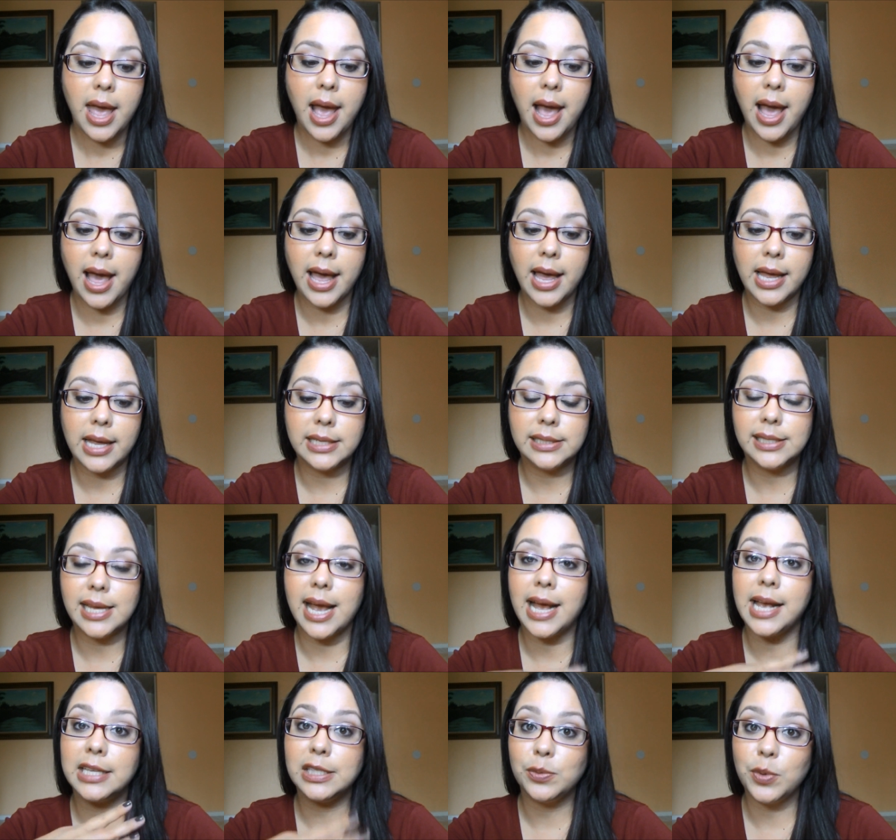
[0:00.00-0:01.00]
And
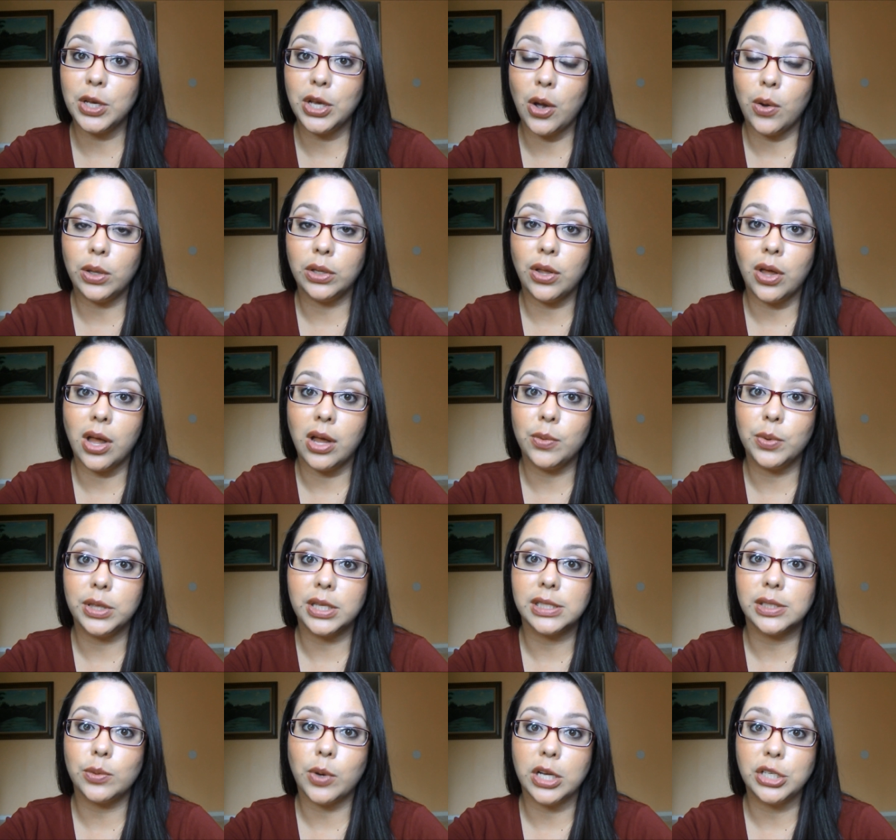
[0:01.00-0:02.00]
as we go along with
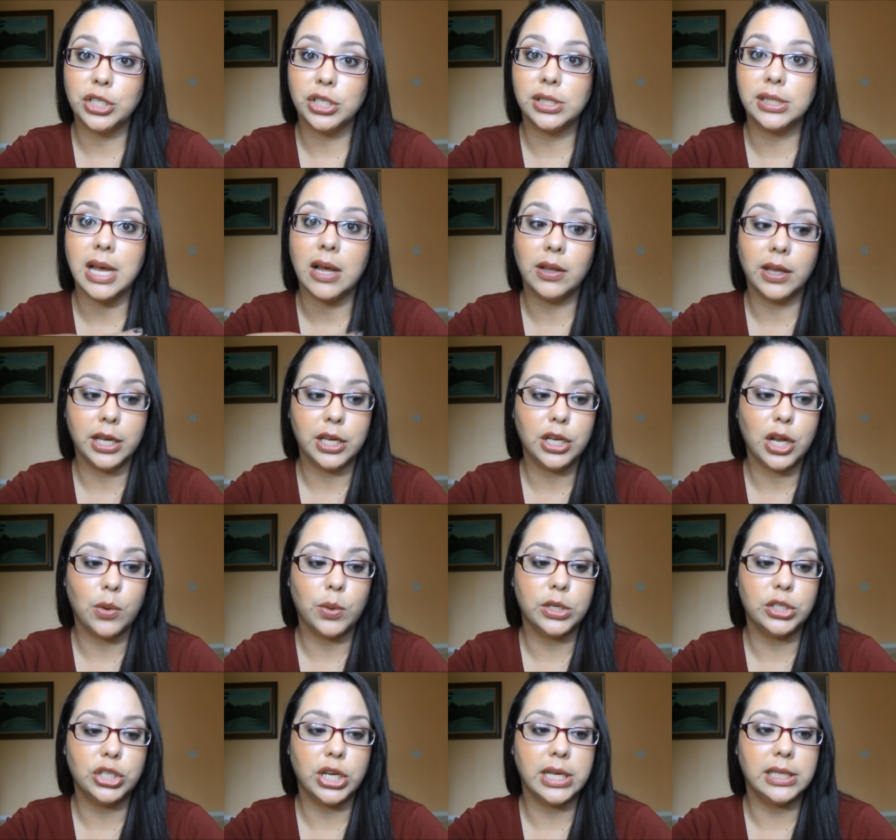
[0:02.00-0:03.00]
the swatches, I'll let you know
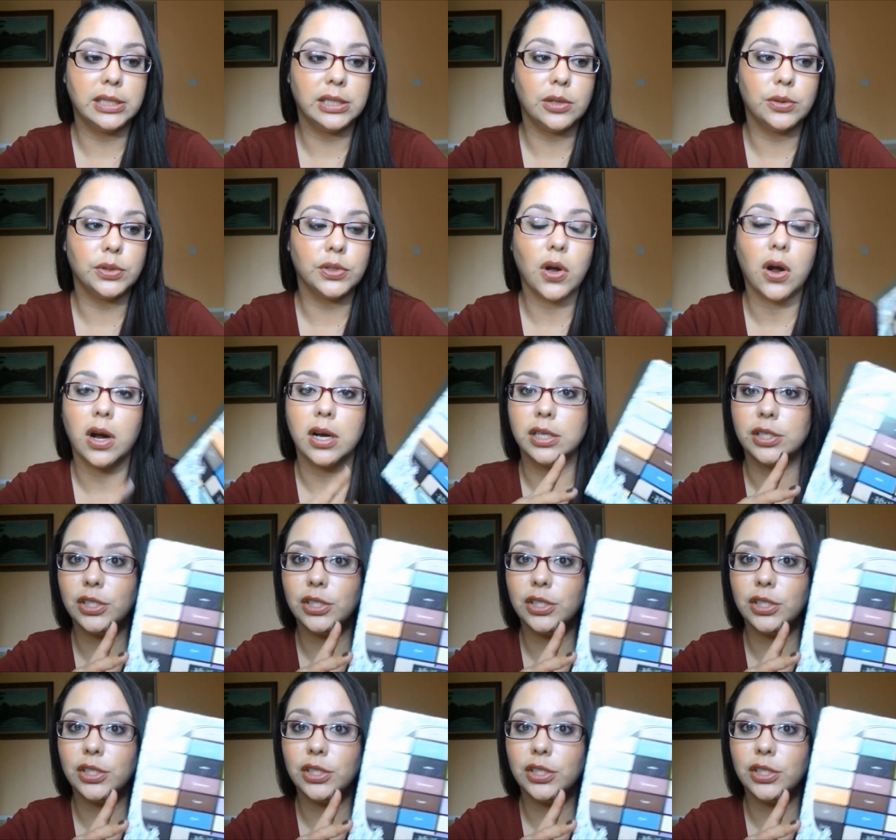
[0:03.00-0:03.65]
what shades those are.